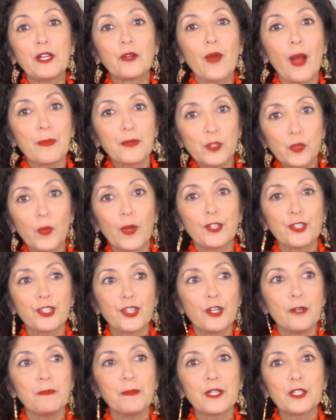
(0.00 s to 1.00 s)
grab a
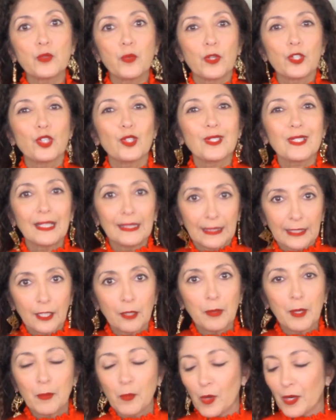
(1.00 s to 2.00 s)
sweatshirt, but a sweatshirt is a
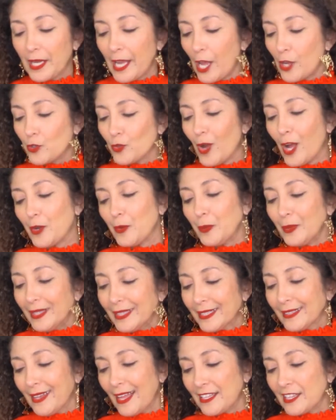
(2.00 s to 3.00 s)
little bit more casual. I
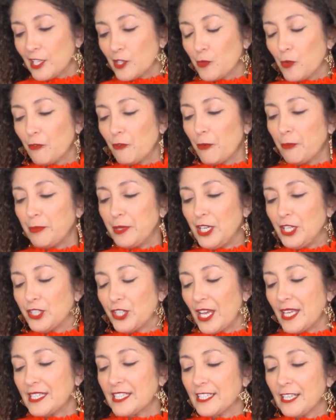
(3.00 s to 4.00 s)
really like this one from P
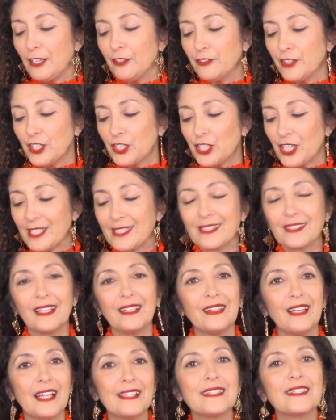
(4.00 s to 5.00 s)
J Salvage. It's the
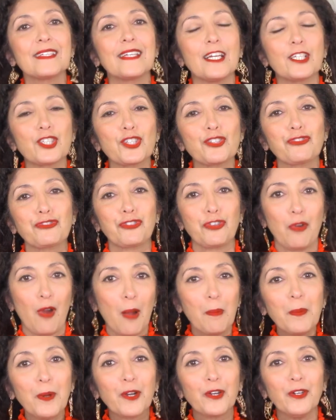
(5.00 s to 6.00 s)
Let's Get
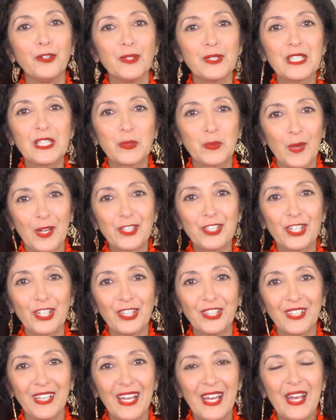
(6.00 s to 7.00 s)
Tropical
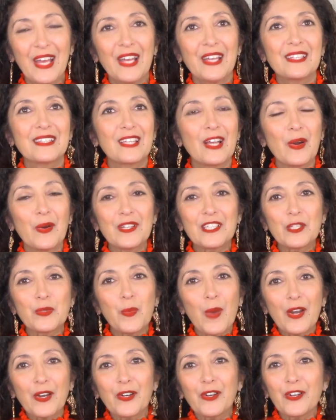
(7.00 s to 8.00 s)
sweatshirt. So a
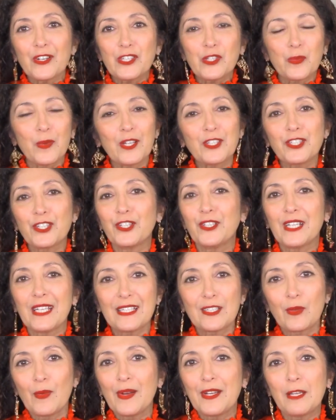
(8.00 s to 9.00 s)
sweater or sweatshirt
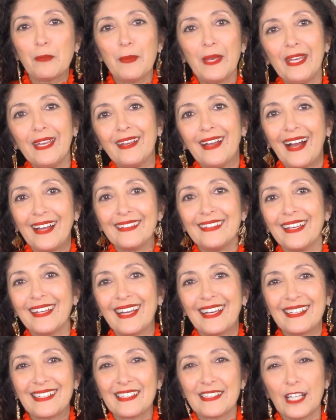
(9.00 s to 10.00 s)
is going to be, I think,
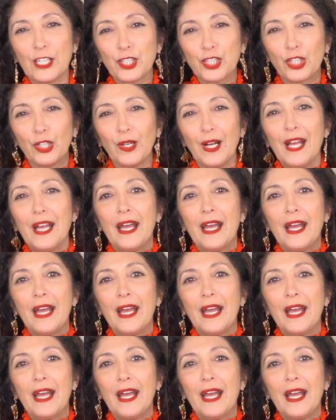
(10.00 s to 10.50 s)
an essential.